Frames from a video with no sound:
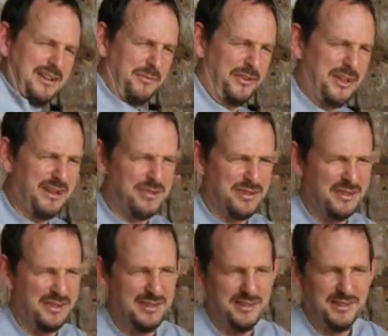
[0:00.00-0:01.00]
as it comes out.
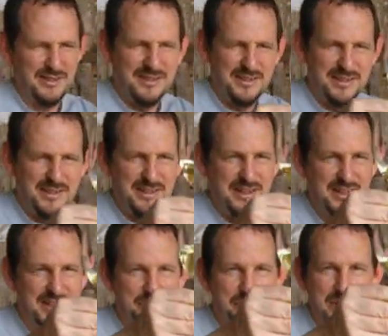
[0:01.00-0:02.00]

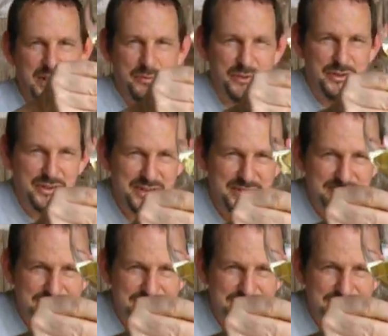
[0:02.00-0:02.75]
And my word,